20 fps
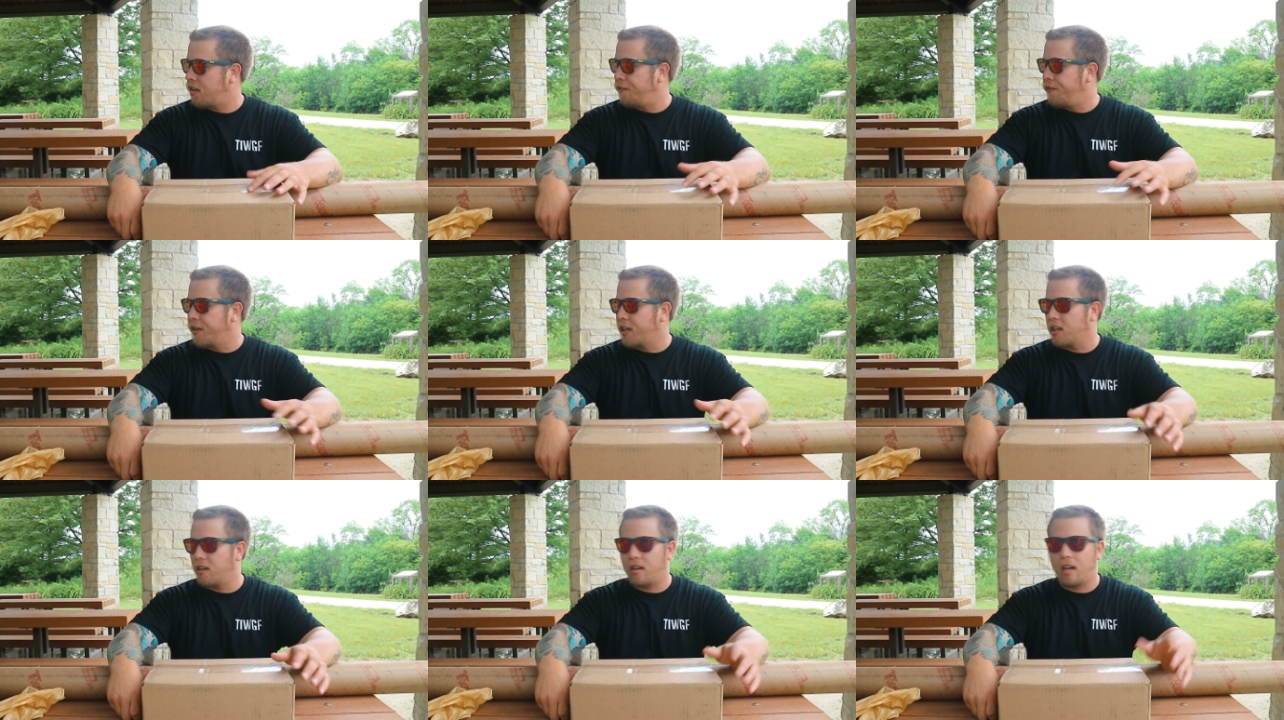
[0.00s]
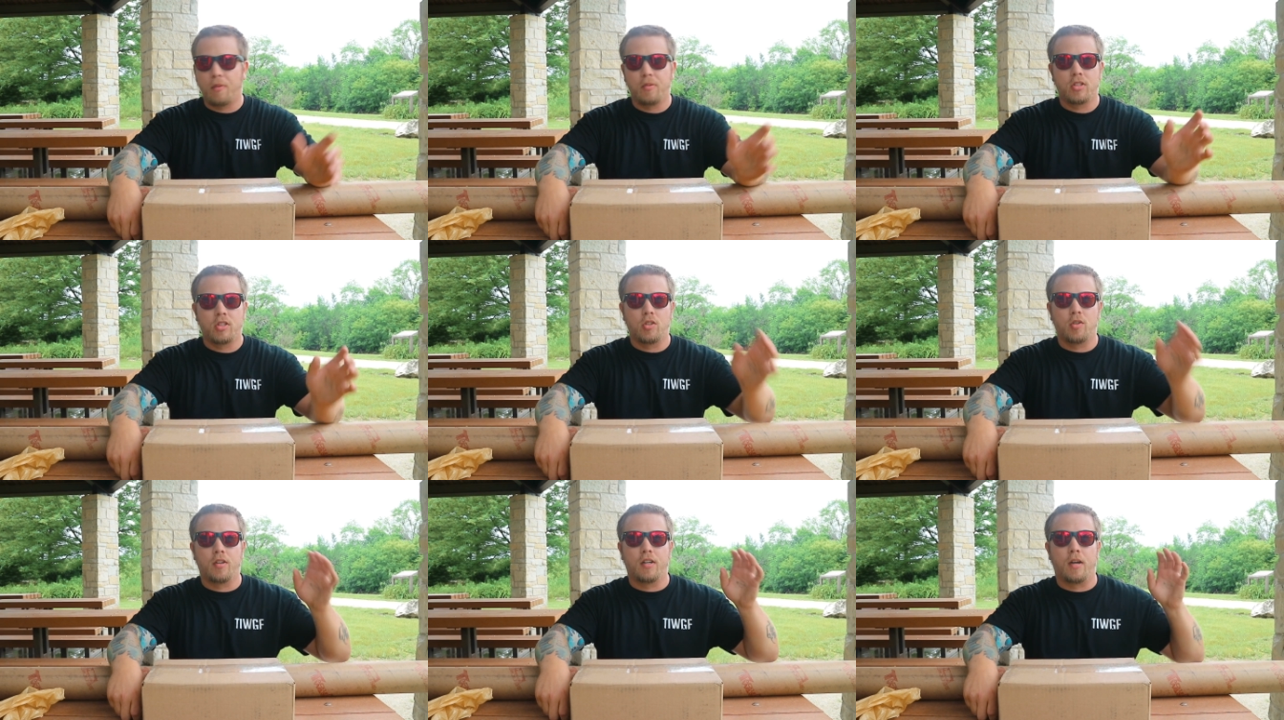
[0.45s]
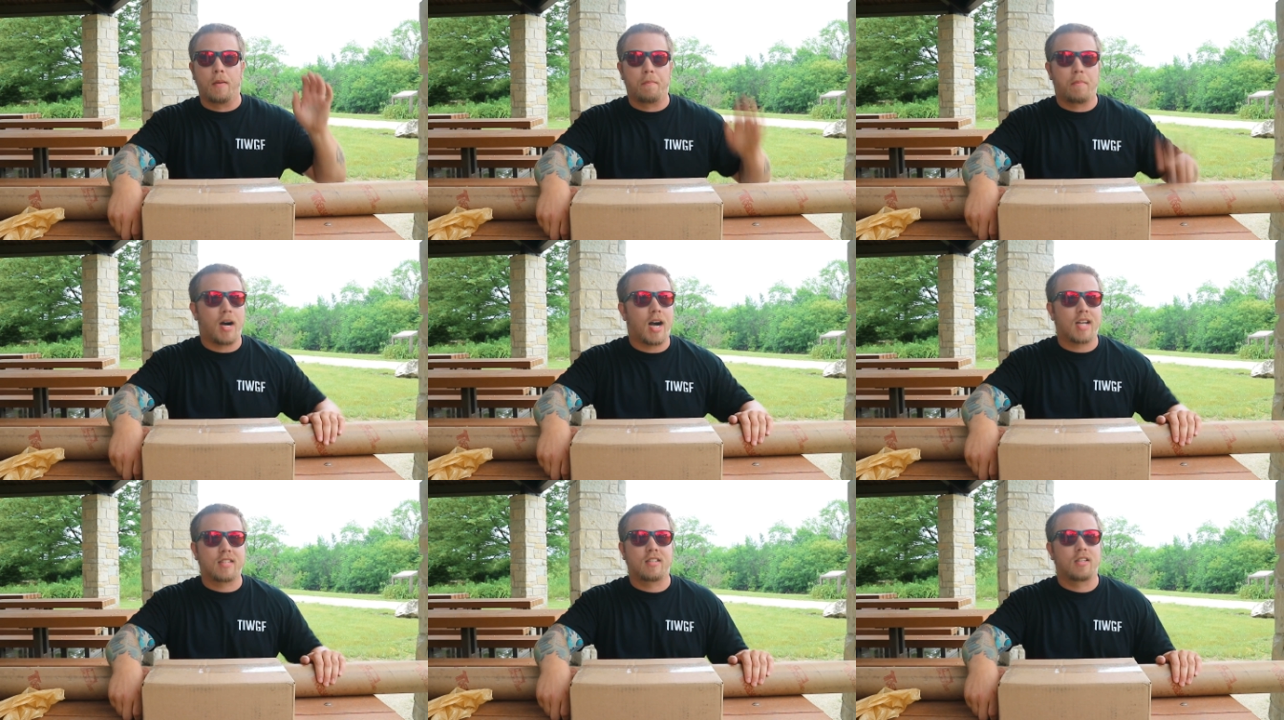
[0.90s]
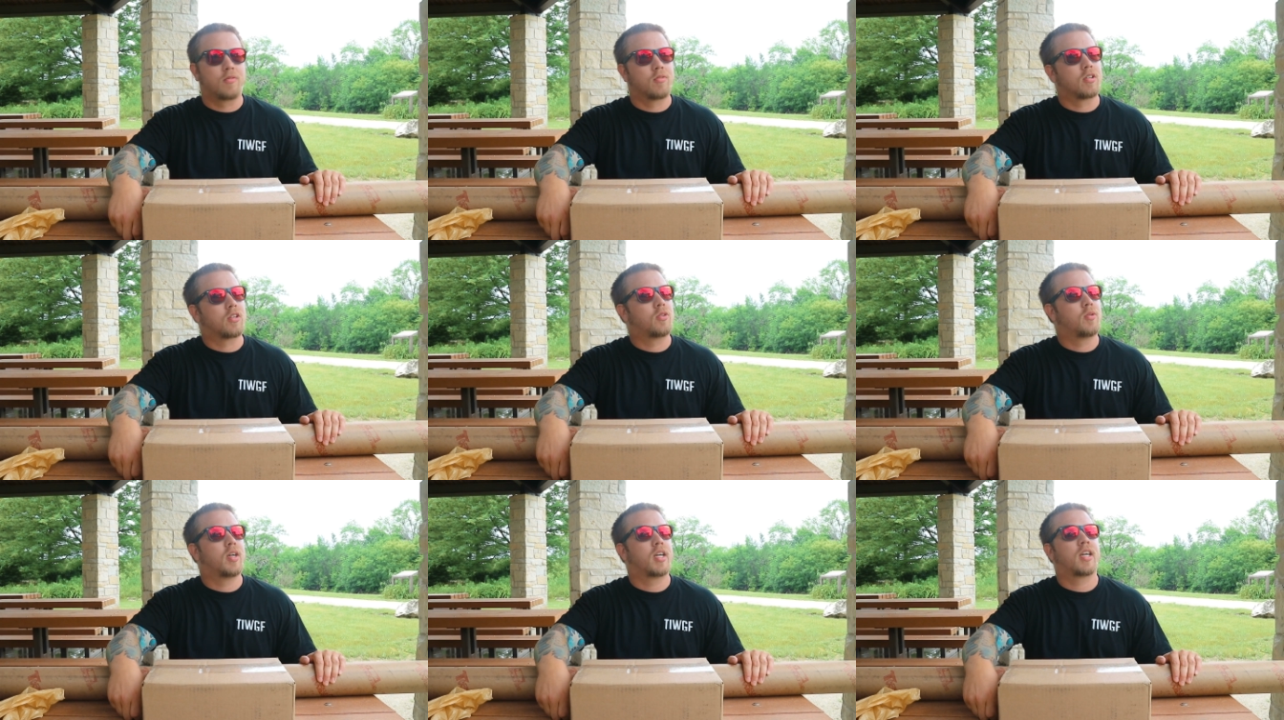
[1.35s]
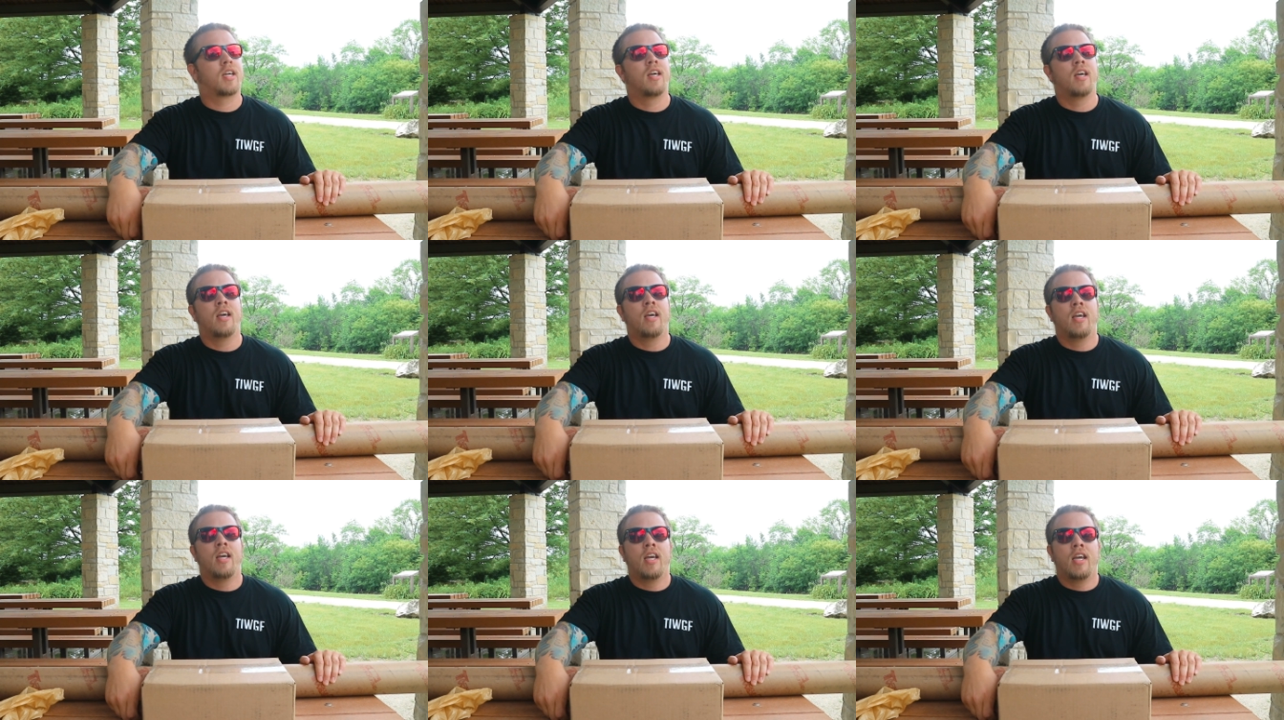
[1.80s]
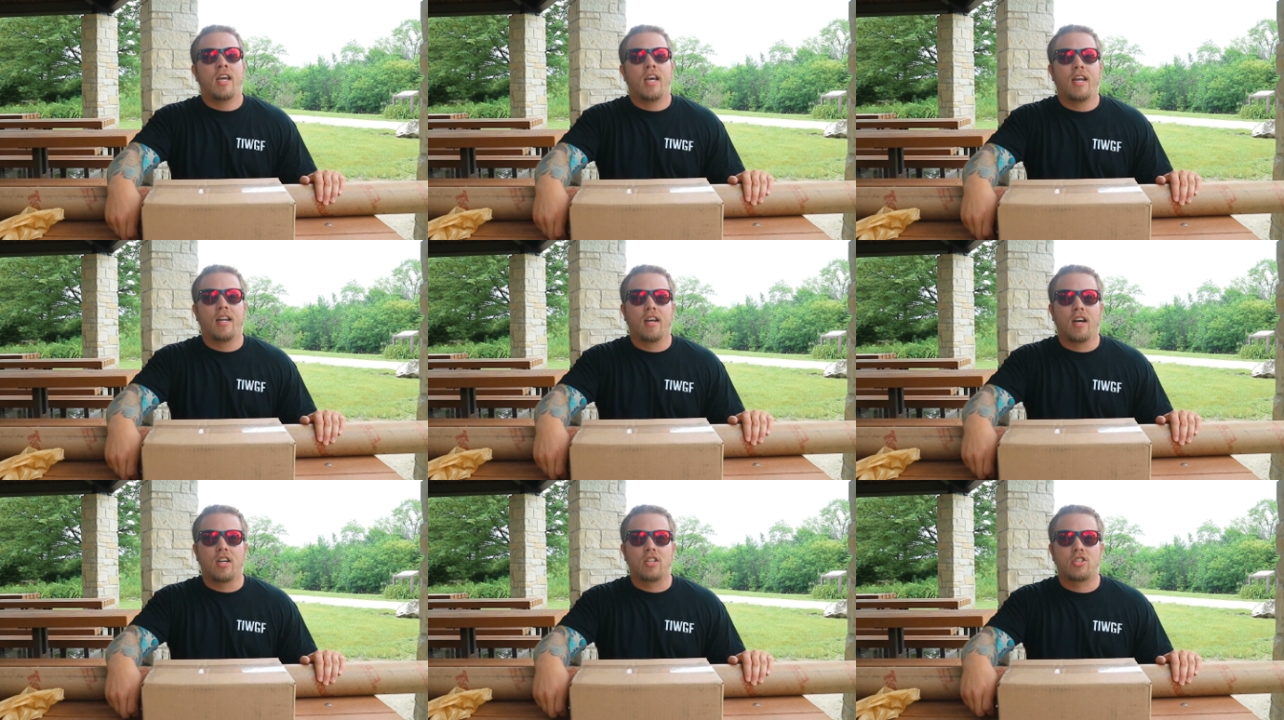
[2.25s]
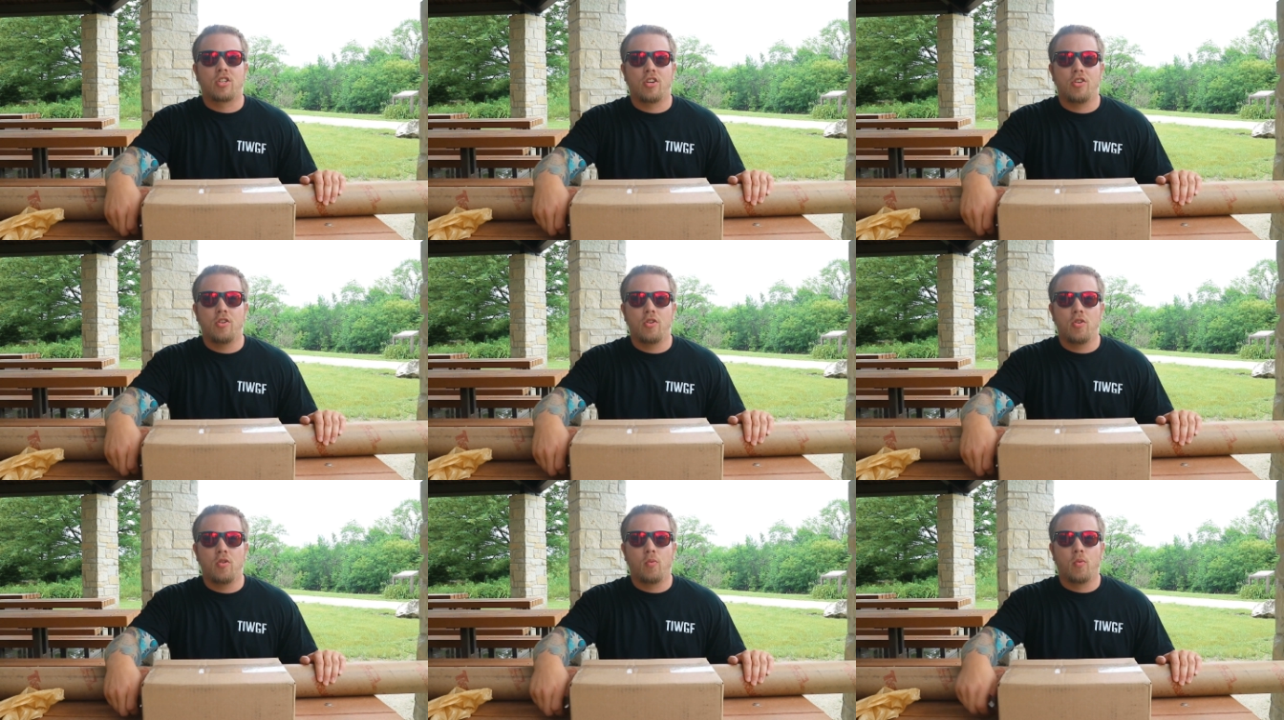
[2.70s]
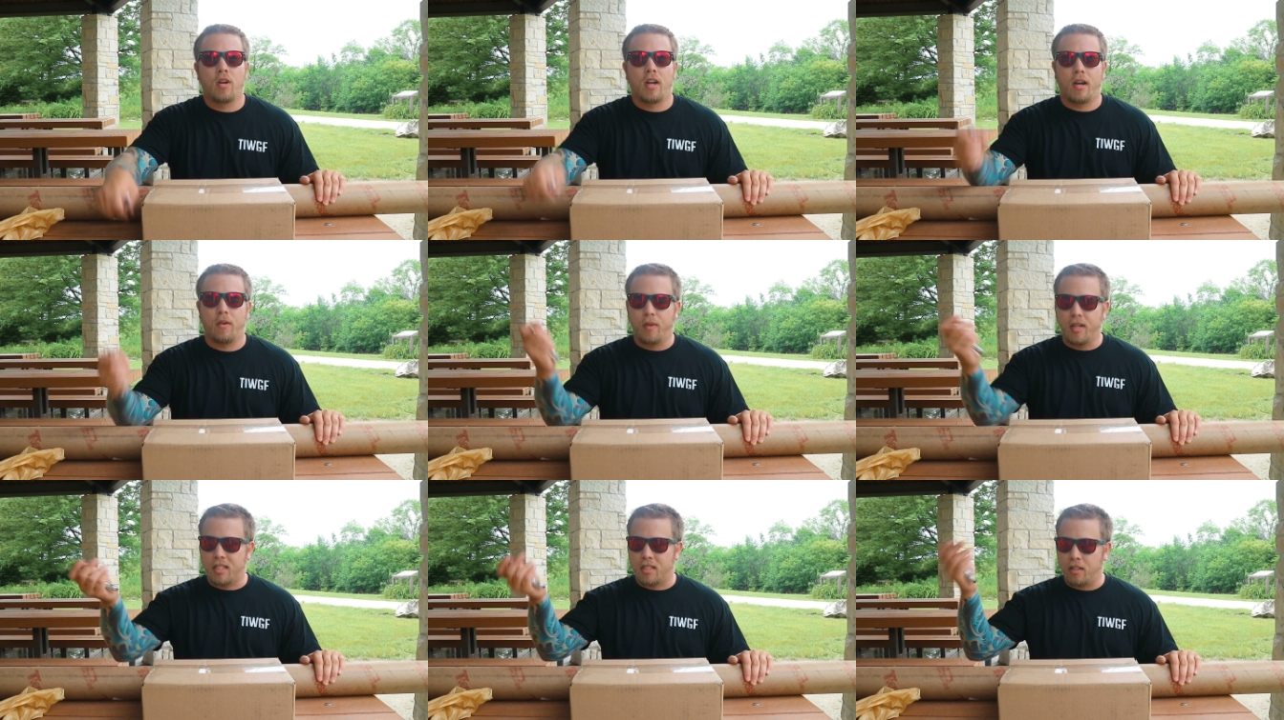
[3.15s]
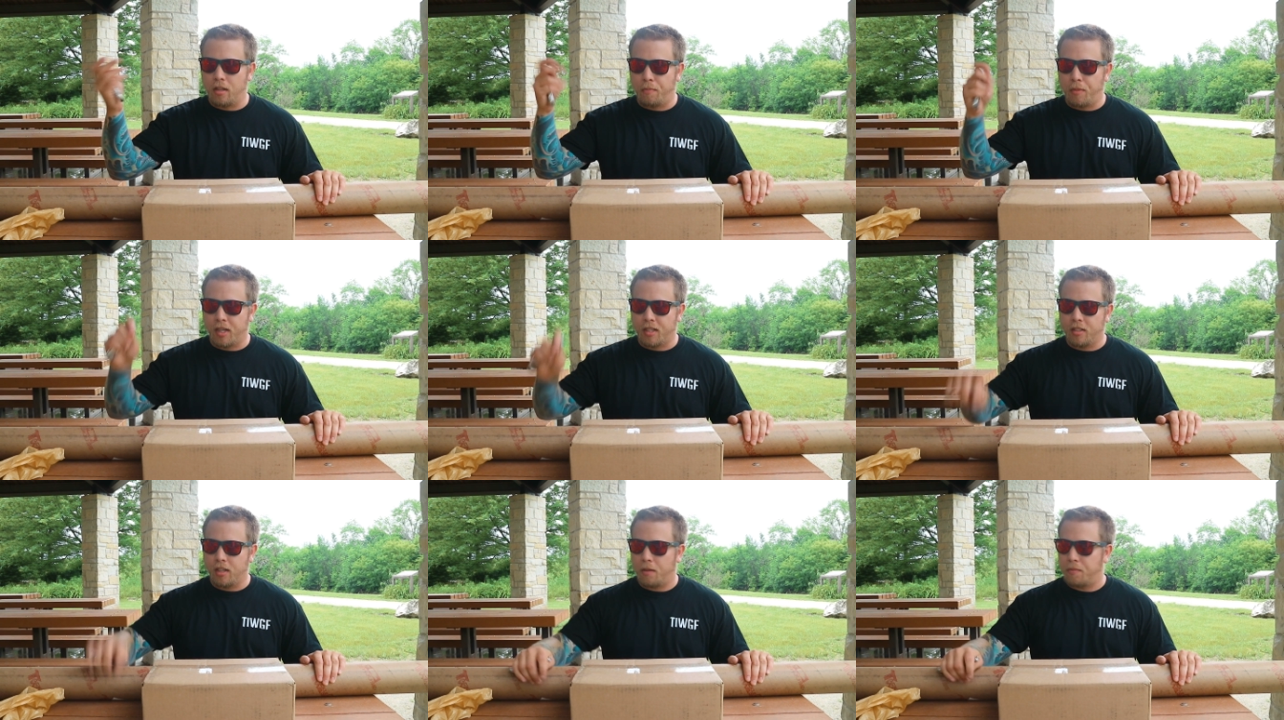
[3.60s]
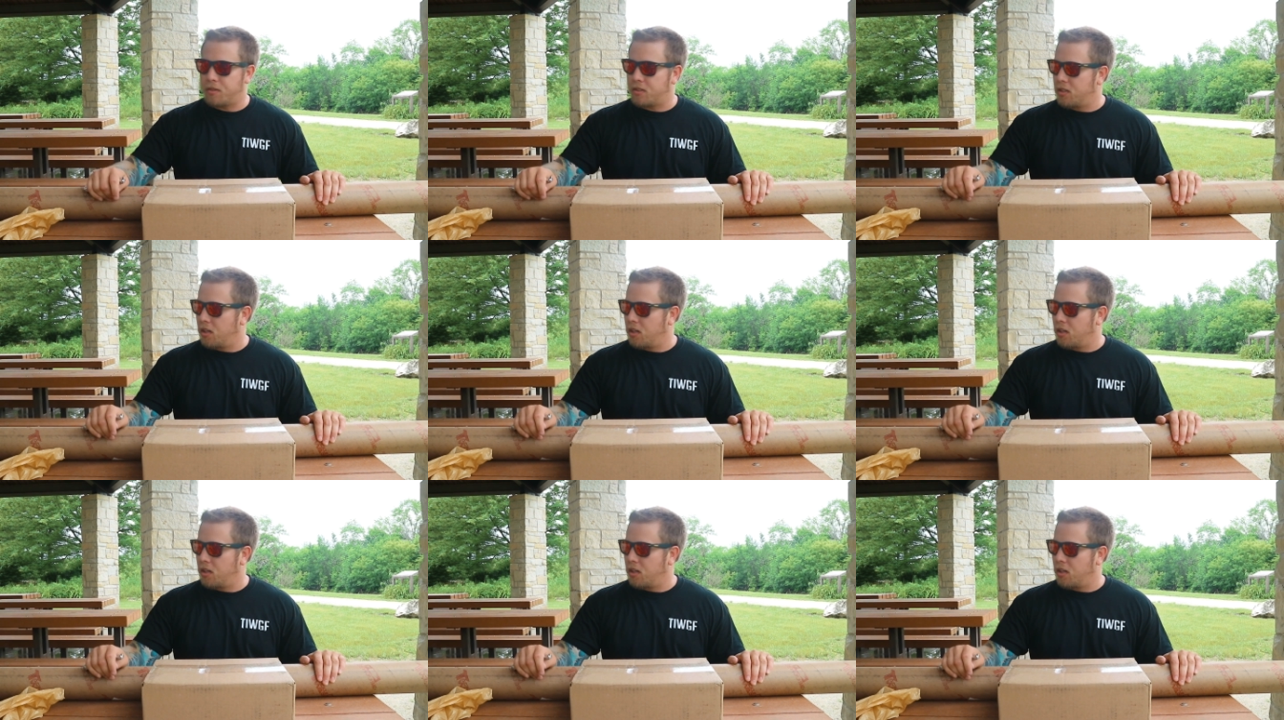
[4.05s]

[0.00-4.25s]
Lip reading: I figured I would do an unboxing real quick and show you what I recently picked up.